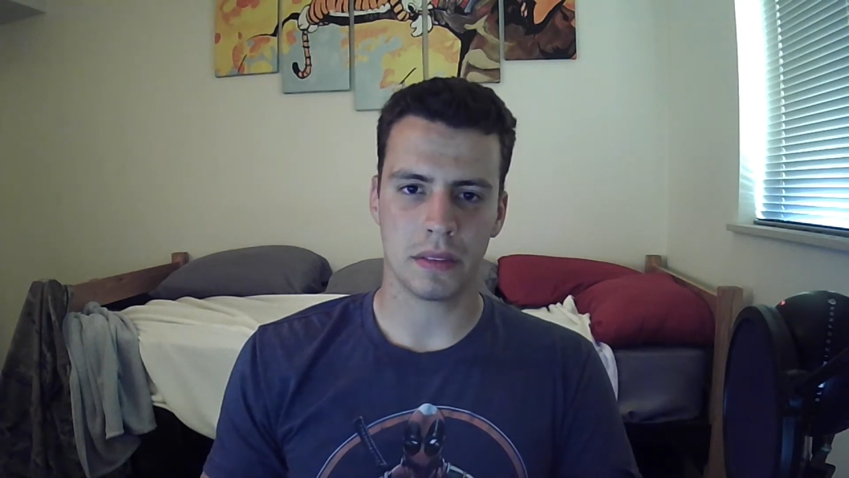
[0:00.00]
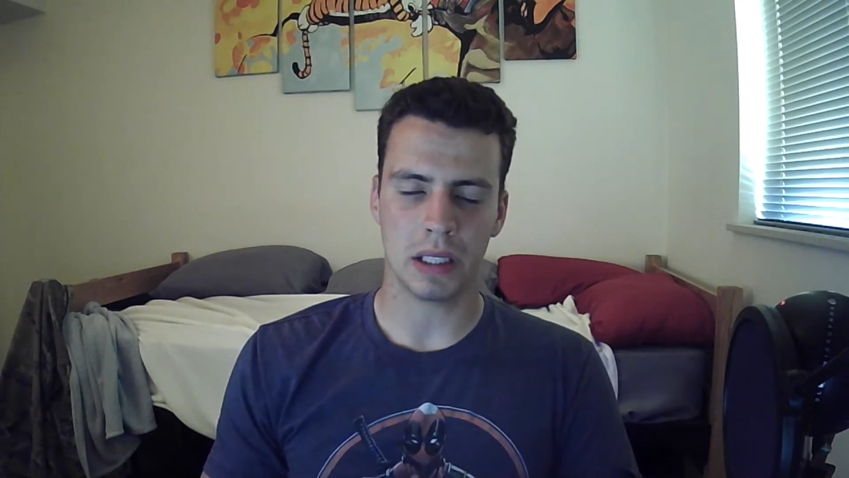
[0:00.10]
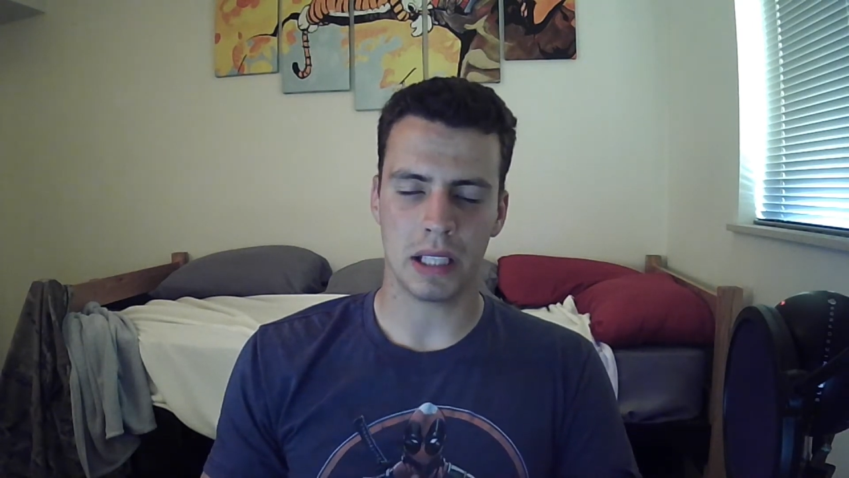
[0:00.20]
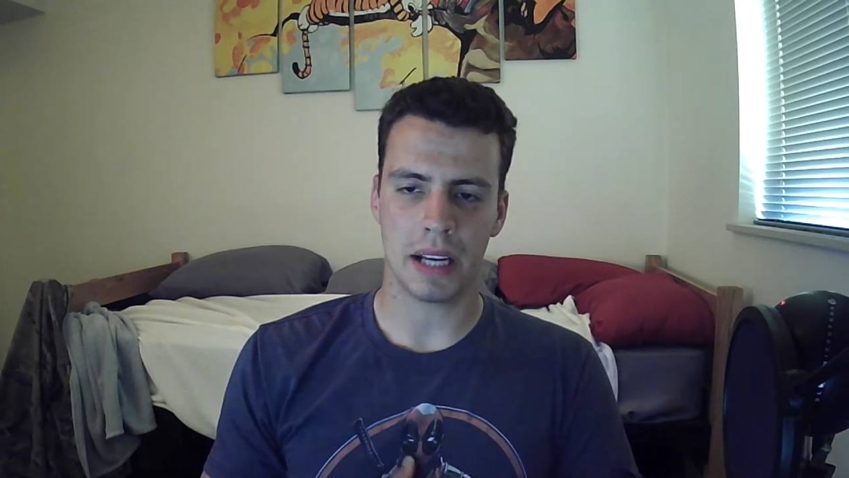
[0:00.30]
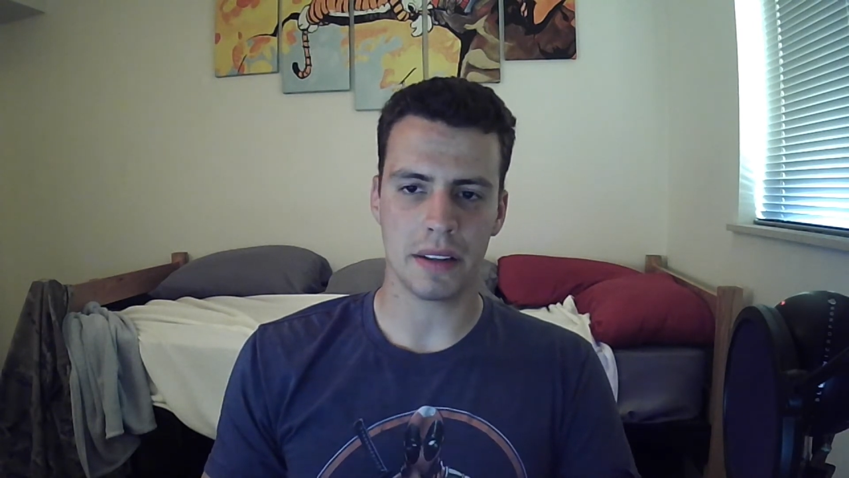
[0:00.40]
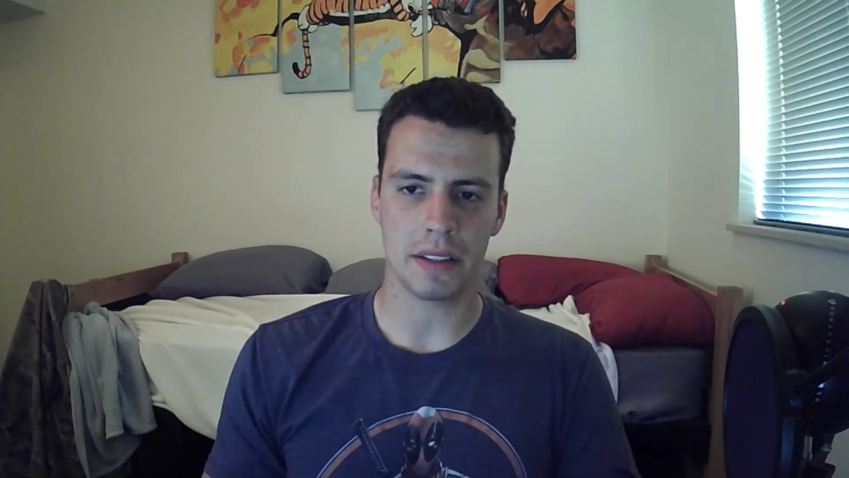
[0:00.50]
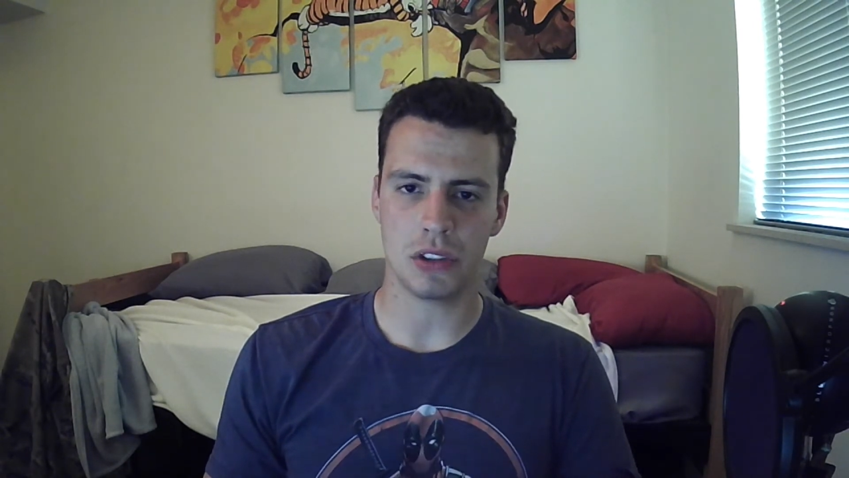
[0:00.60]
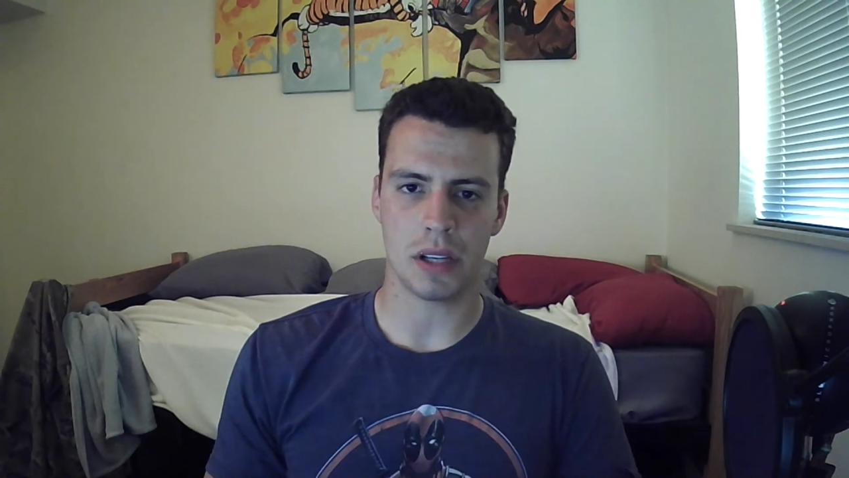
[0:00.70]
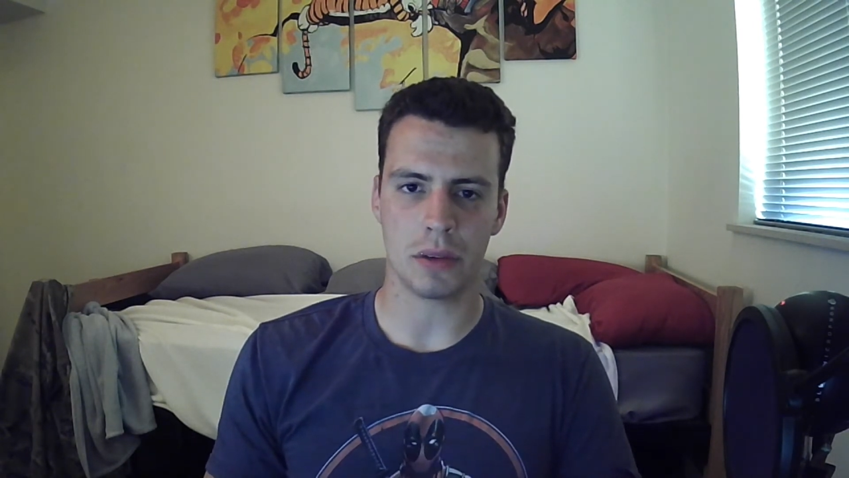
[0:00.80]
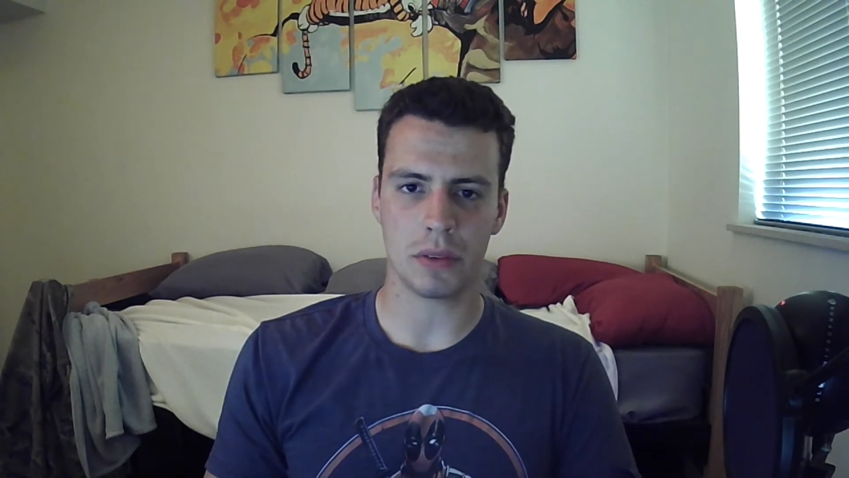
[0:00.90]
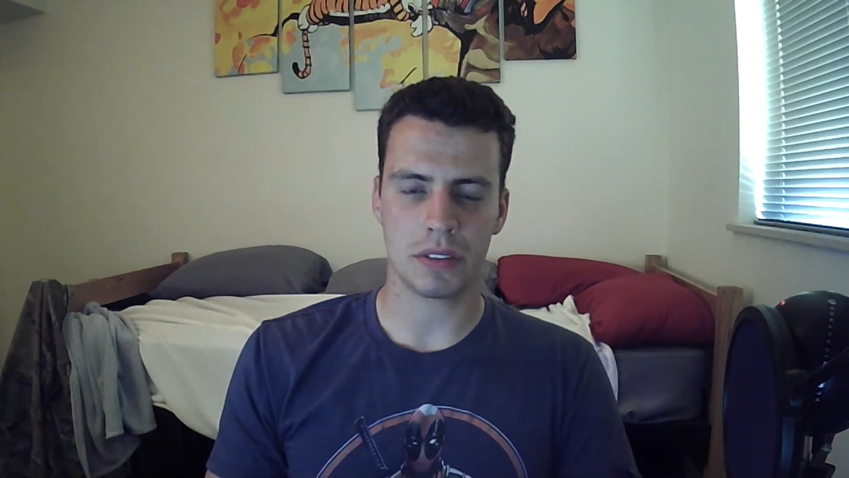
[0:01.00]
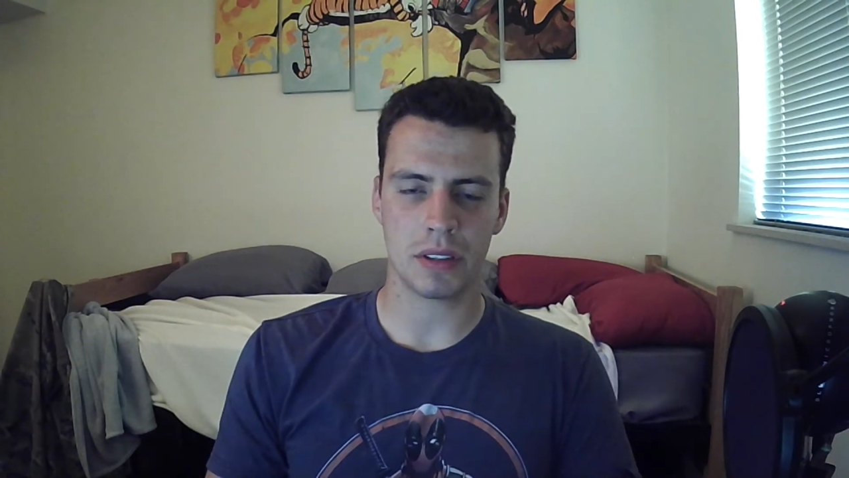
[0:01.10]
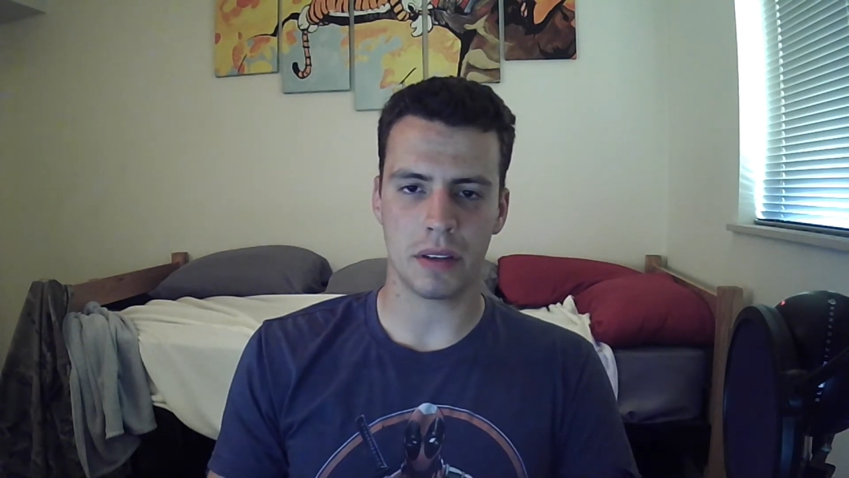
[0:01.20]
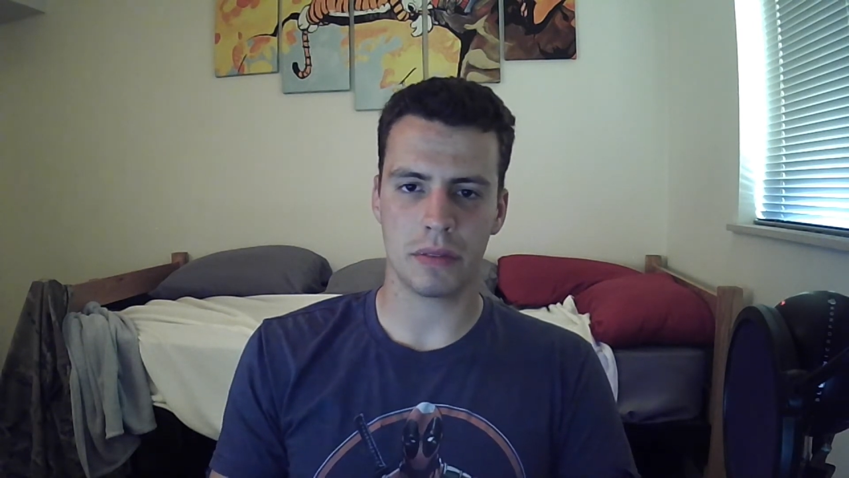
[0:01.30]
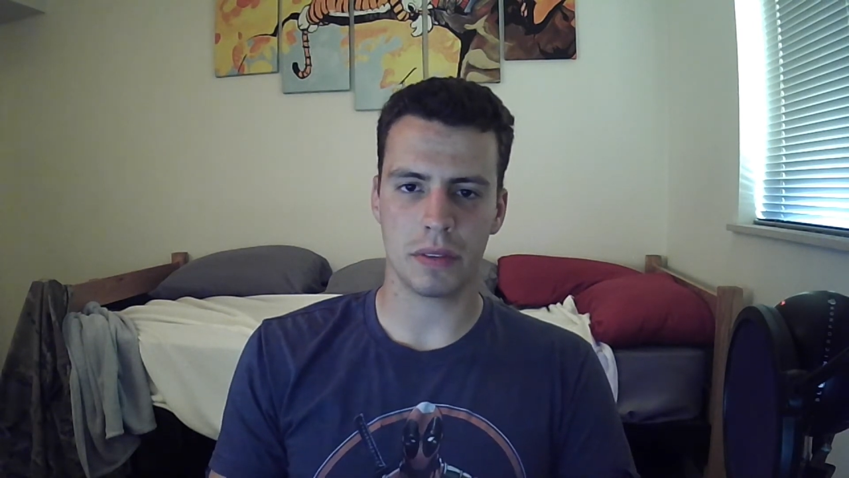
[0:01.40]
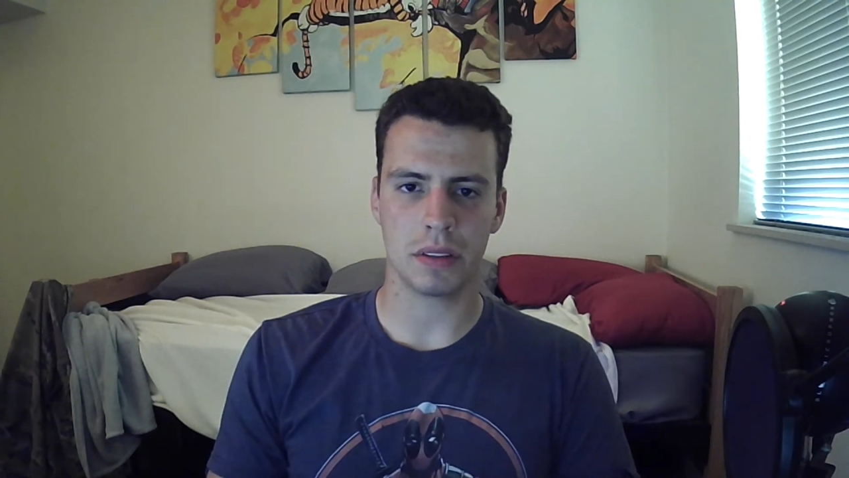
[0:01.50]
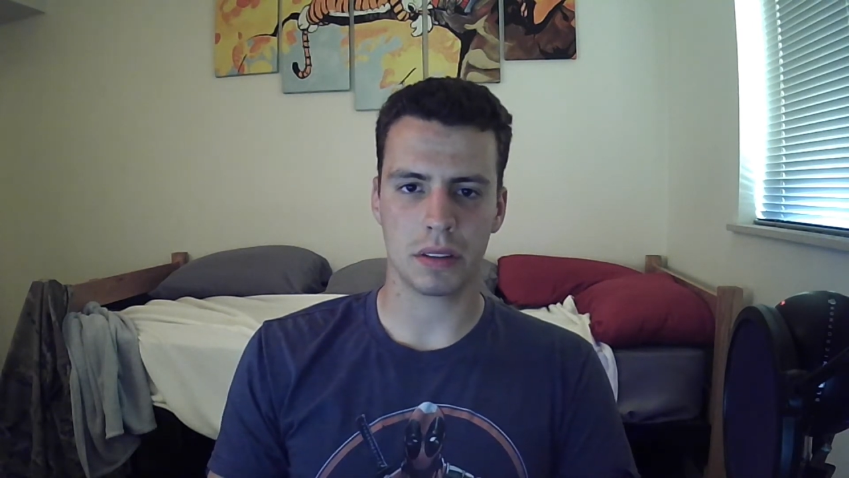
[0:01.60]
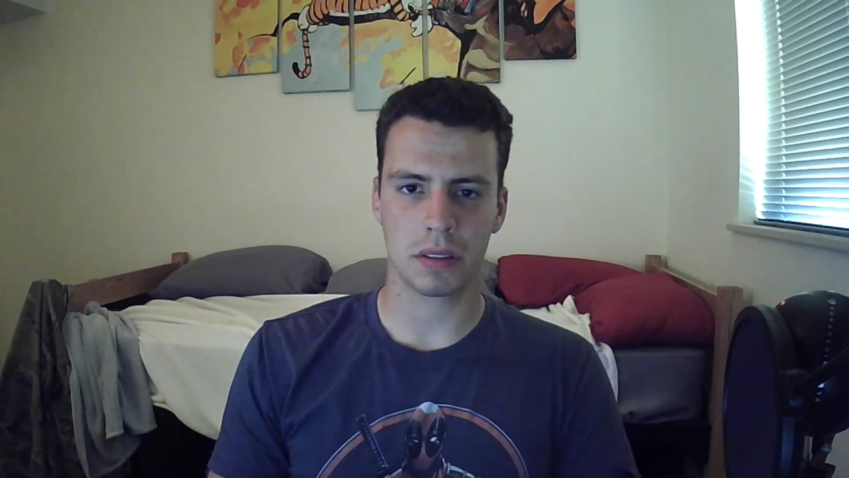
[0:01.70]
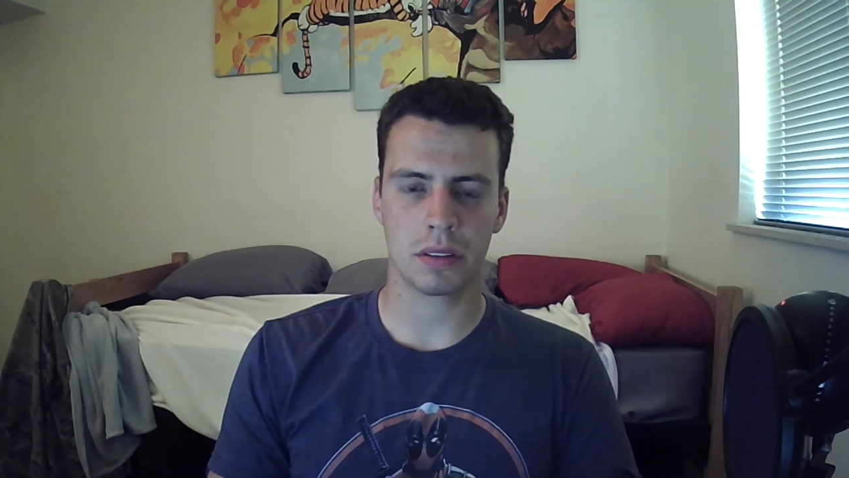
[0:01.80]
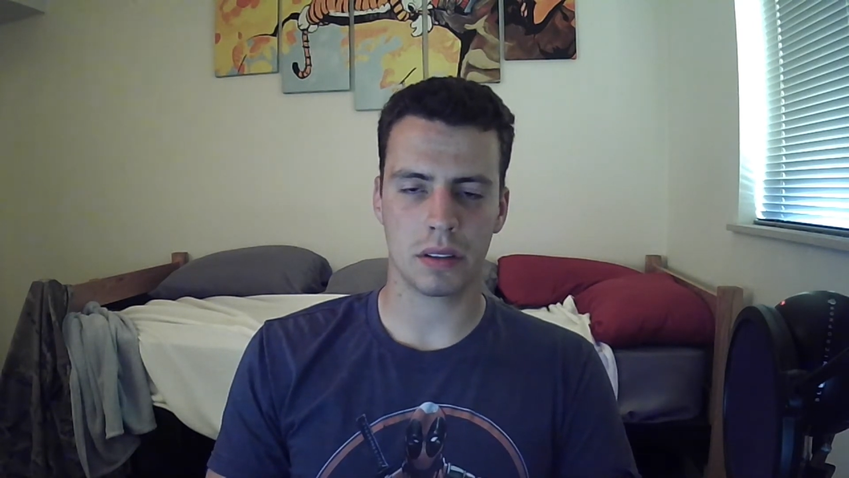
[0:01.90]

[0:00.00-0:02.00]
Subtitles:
a lot of the general stuff and